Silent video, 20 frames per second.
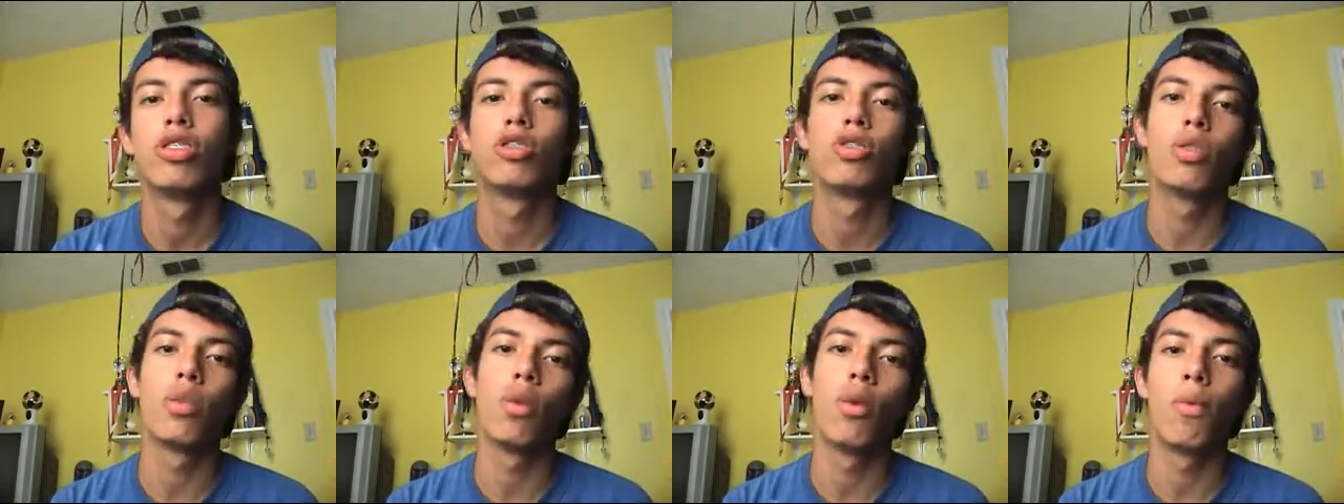
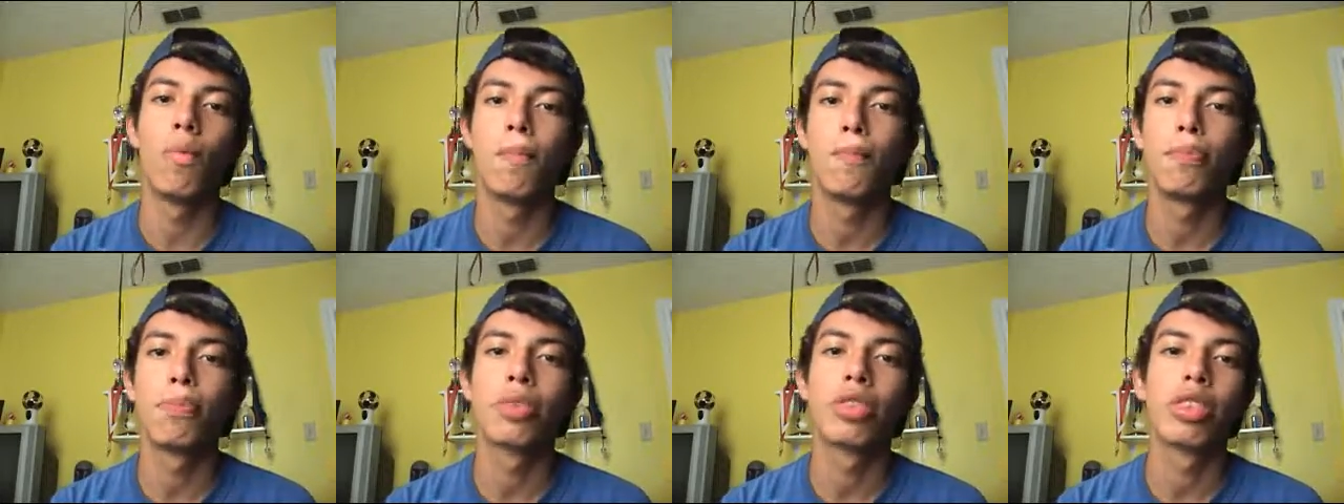So,
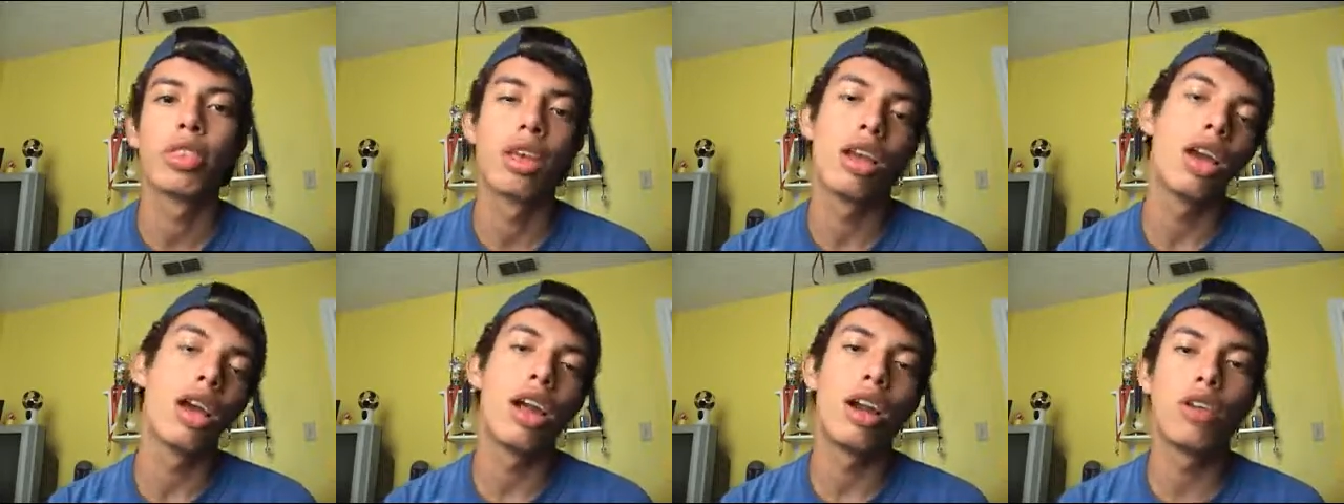
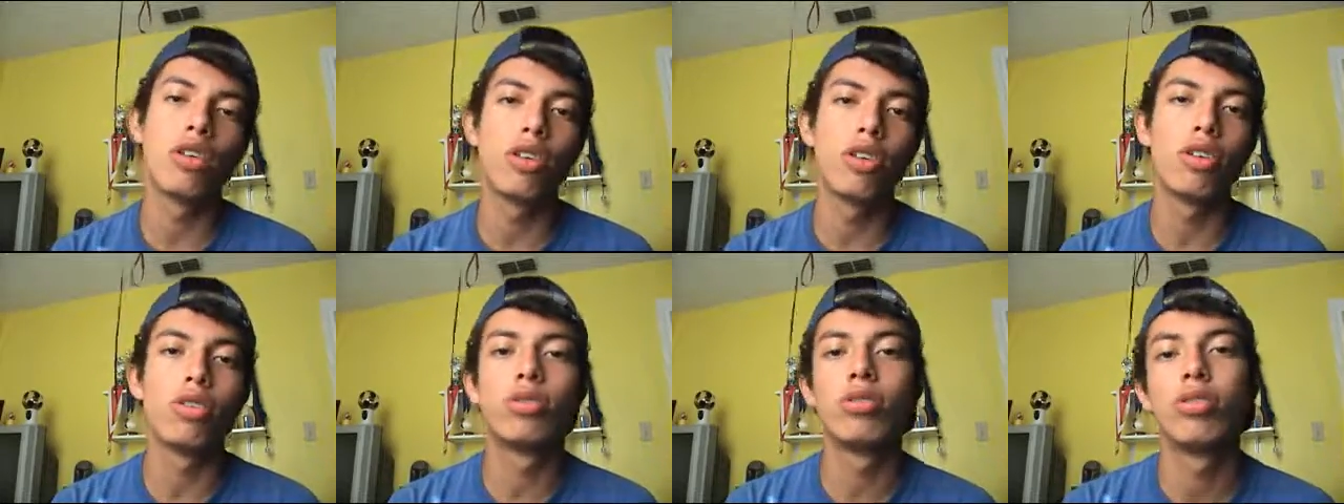I don't
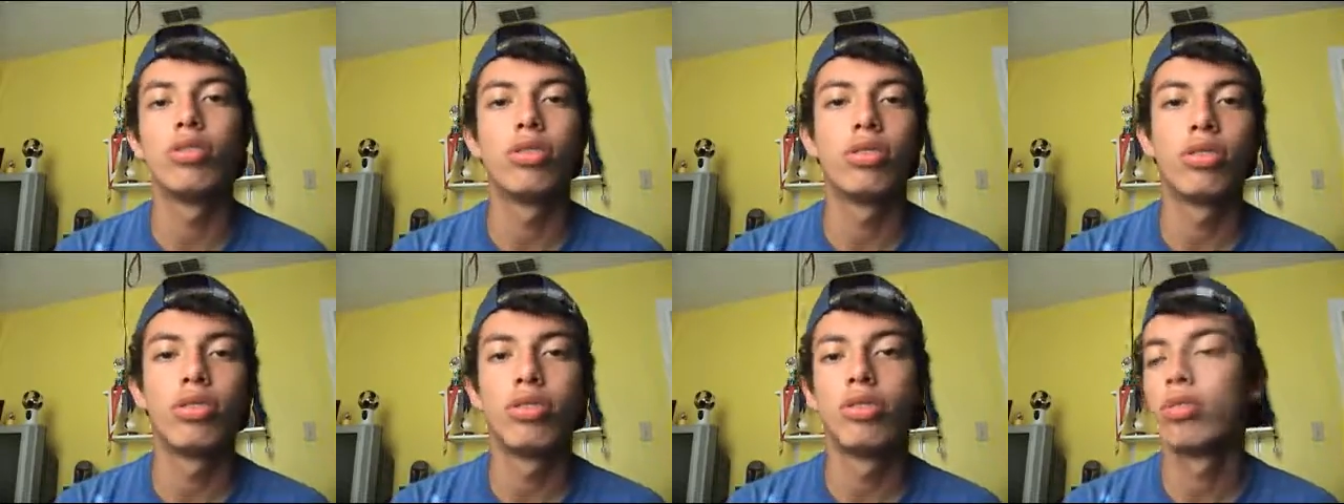know, you
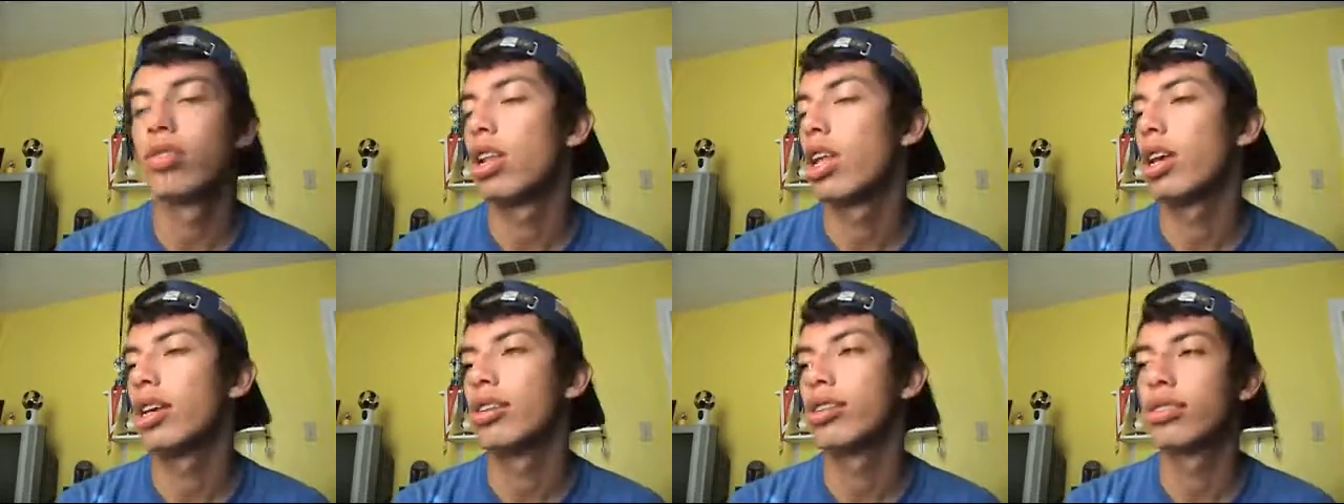know,
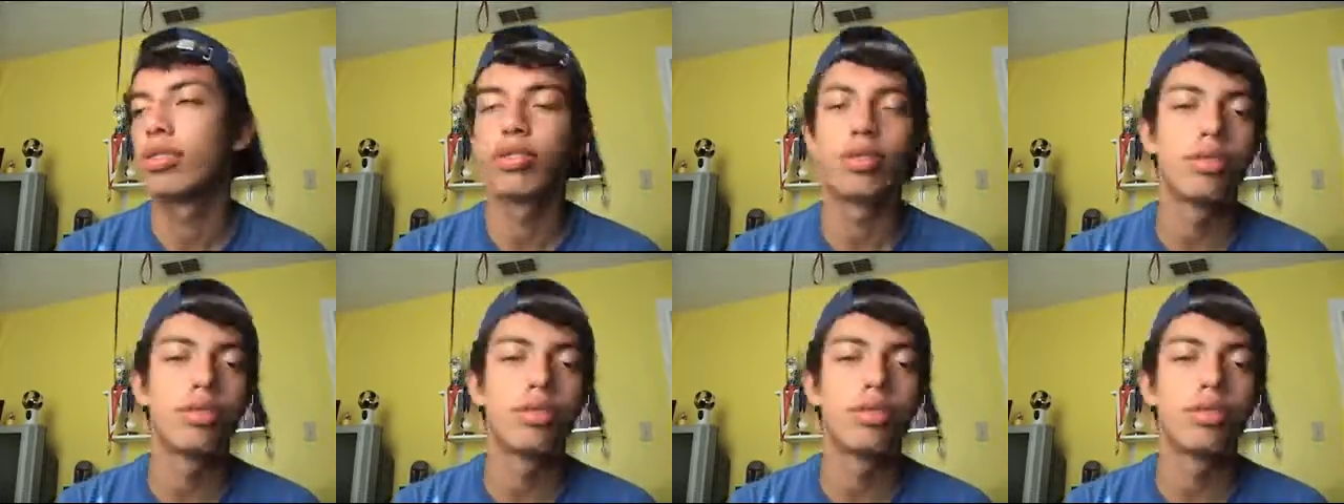like,